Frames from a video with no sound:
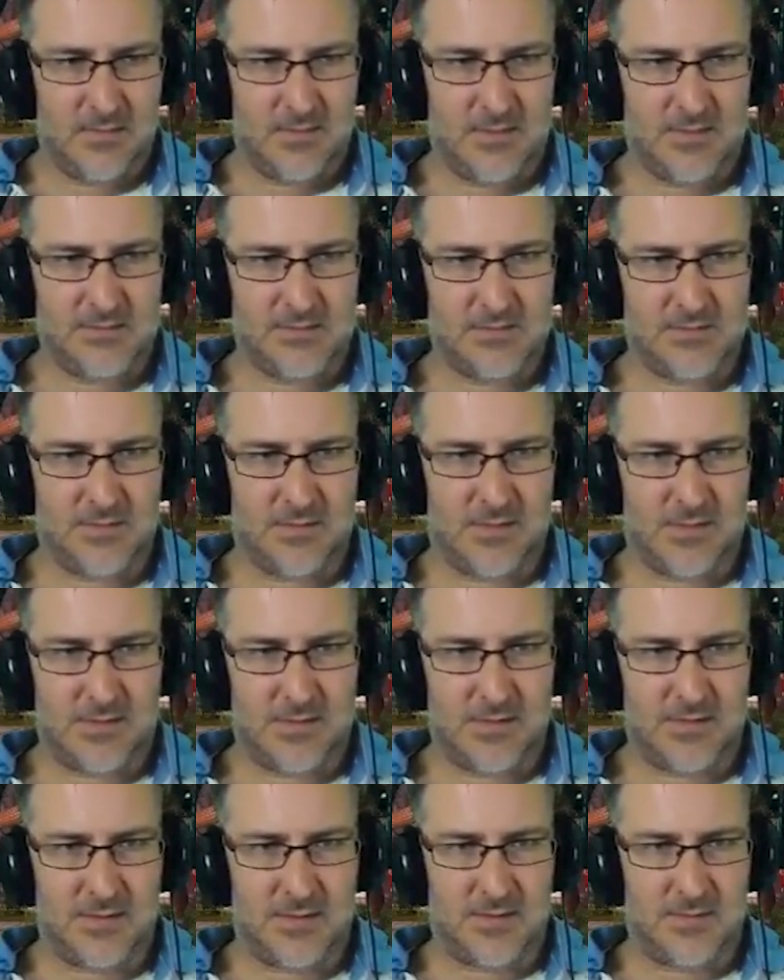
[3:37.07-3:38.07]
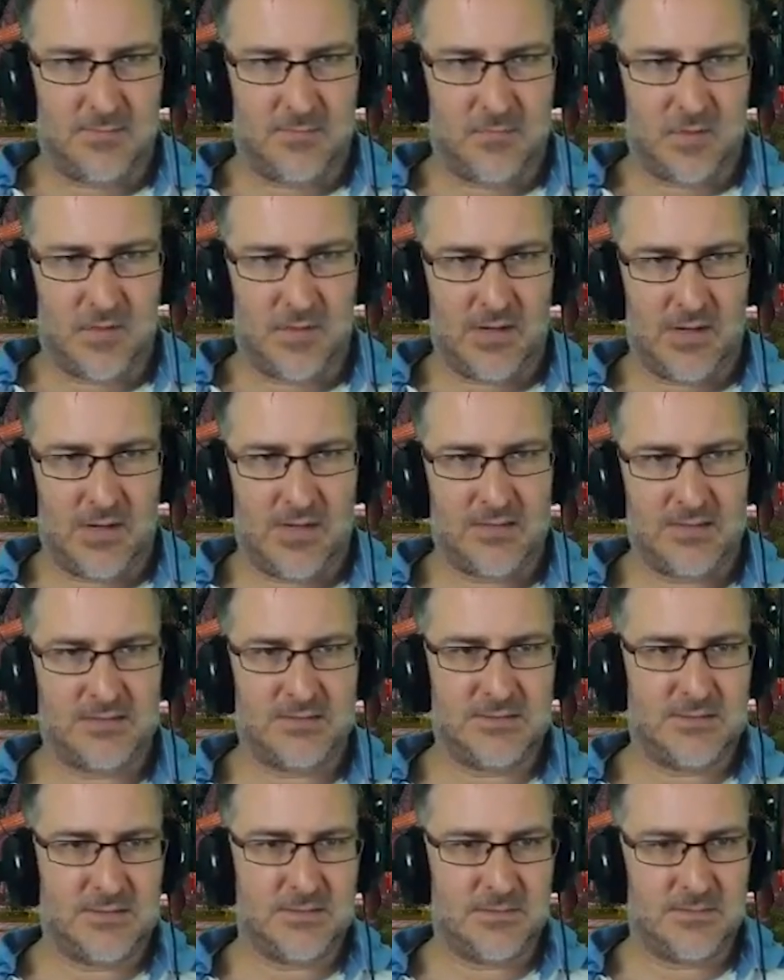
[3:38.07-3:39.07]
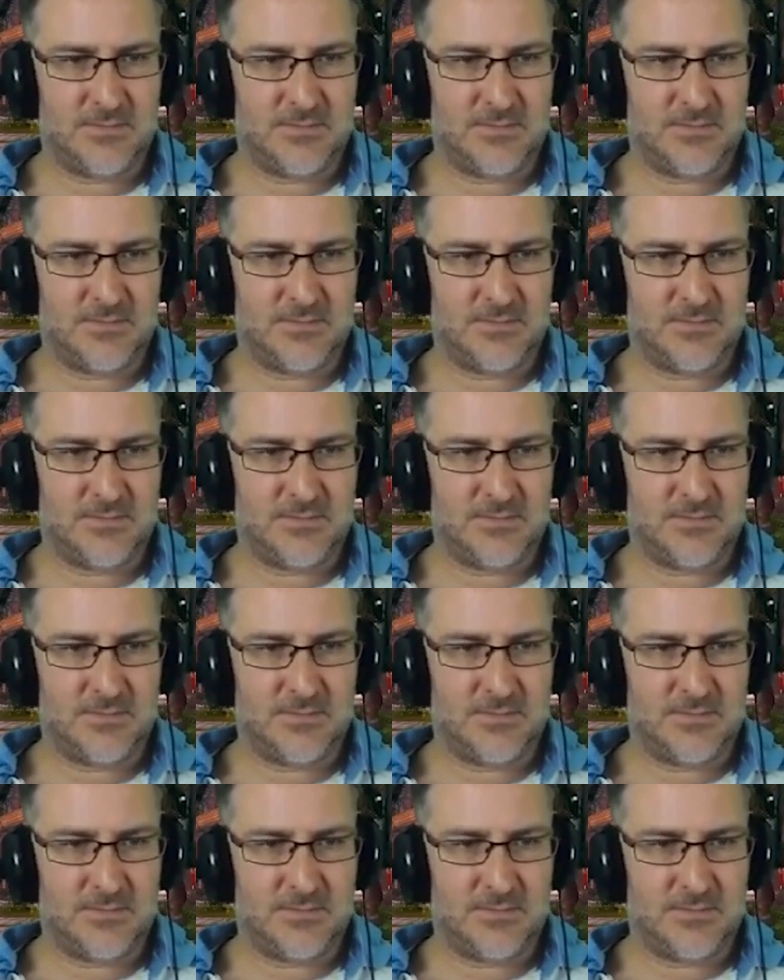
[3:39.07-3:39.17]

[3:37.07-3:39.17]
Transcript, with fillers: I just don't want any more ads.